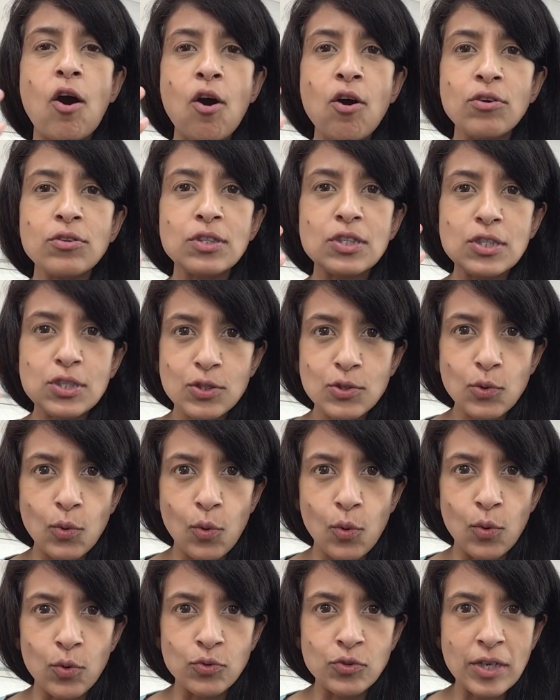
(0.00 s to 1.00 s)
aren't
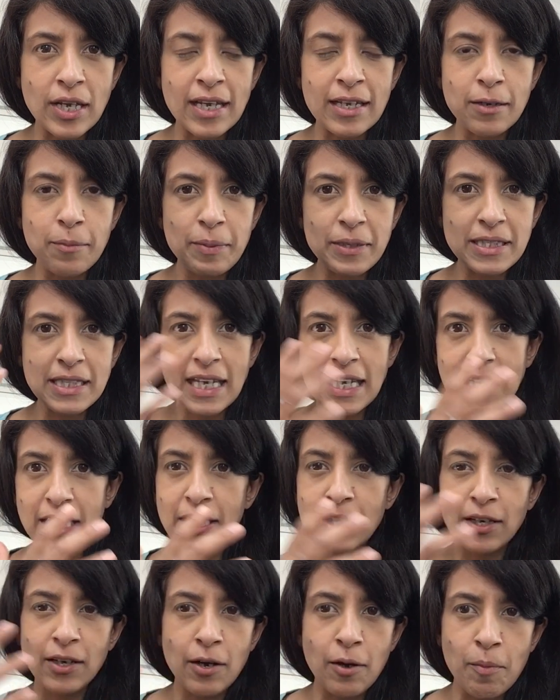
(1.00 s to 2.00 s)
stored in a
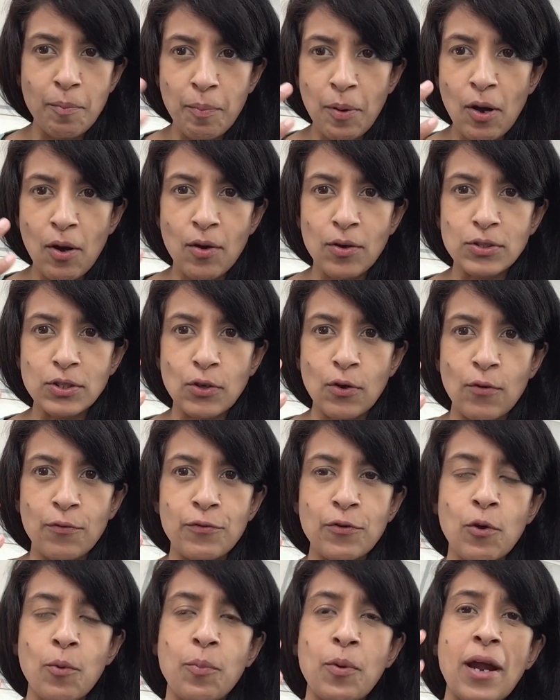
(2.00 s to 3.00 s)
particular part of
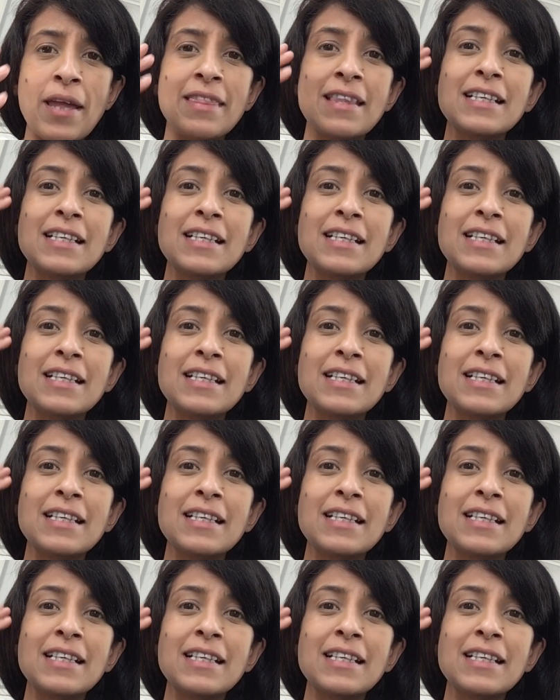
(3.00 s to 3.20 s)
your brain.